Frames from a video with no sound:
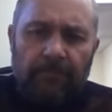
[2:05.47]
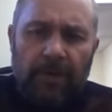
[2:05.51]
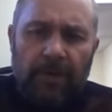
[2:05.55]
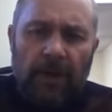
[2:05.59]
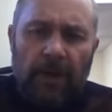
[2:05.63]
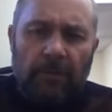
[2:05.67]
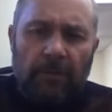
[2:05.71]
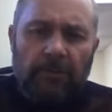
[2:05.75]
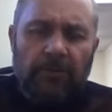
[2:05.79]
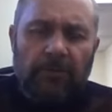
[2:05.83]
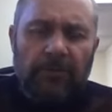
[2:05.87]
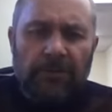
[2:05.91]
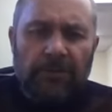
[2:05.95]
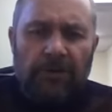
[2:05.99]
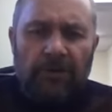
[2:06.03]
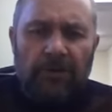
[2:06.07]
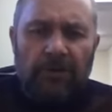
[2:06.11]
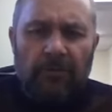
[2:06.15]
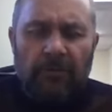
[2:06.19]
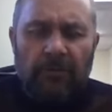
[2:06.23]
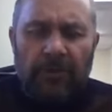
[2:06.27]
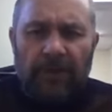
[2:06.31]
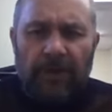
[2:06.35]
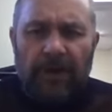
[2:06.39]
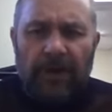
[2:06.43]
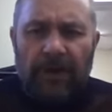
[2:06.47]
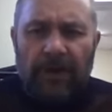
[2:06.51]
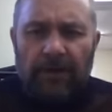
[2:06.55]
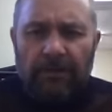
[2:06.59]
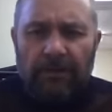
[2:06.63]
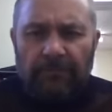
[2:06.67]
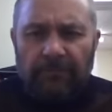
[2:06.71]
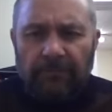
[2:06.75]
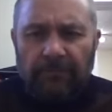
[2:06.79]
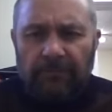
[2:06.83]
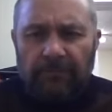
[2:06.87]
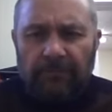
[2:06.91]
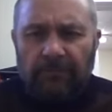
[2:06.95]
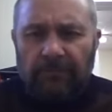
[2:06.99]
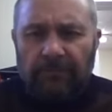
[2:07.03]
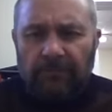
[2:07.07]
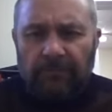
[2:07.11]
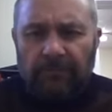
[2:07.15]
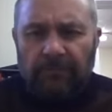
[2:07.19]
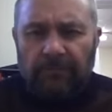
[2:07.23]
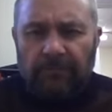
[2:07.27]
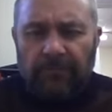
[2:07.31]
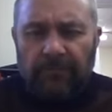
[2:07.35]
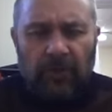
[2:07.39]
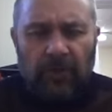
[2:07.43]
helps us along with our
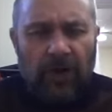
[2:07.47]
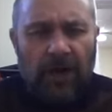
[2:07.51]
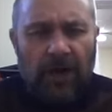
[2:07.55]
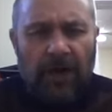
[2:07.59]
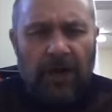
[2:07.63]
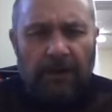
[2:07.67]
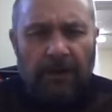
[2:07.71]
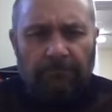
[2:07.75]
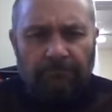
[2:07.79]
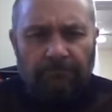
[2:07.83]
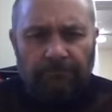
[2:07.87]
training.